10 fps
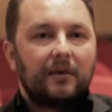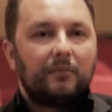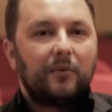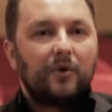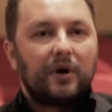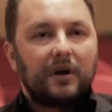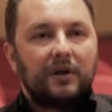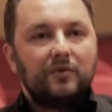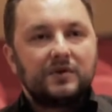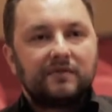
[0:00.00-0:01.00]
more
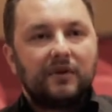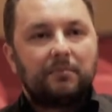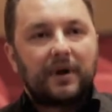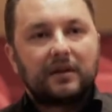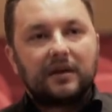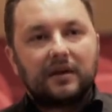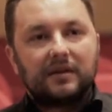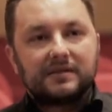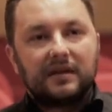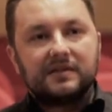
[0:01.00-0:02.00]
usable practical
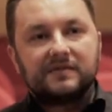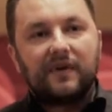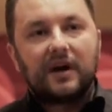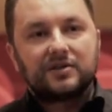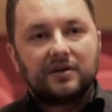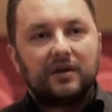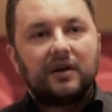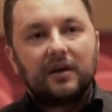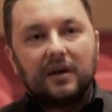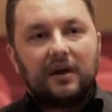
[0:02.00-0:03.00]
satisfaction
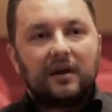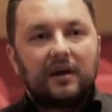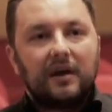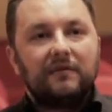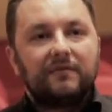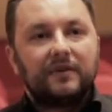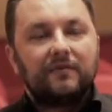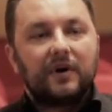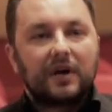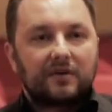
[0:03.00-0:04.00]
if the
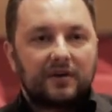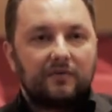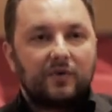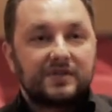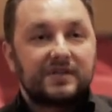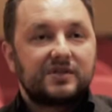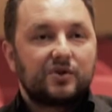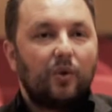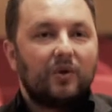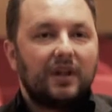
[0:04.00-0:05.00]
work was
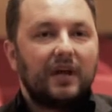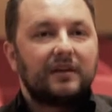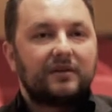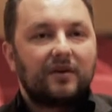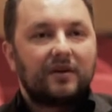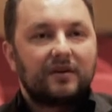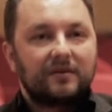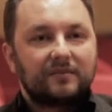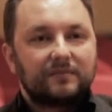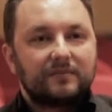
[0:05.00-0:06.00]
sold later on.
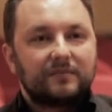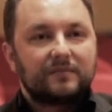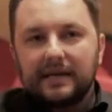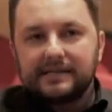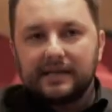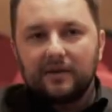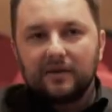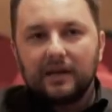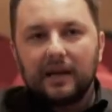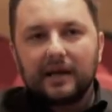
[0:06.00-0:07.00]
Okay. As I said on
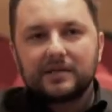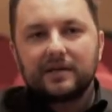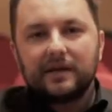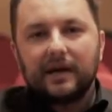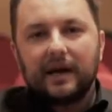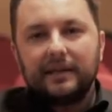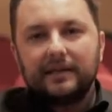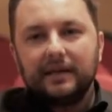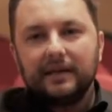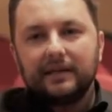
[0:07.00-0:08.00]
the lecture, I
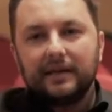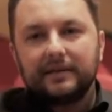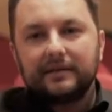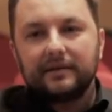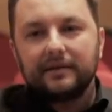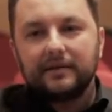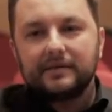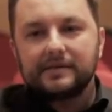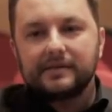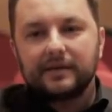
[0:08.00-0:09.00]
think that
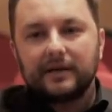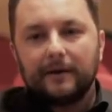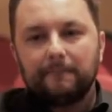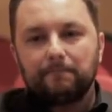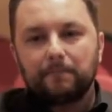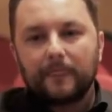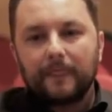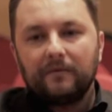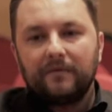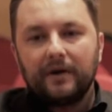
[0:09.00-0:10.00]
it's a
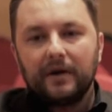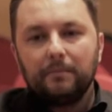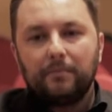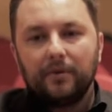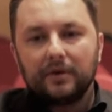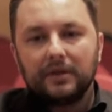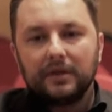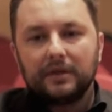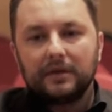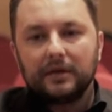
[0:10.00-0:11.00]
very important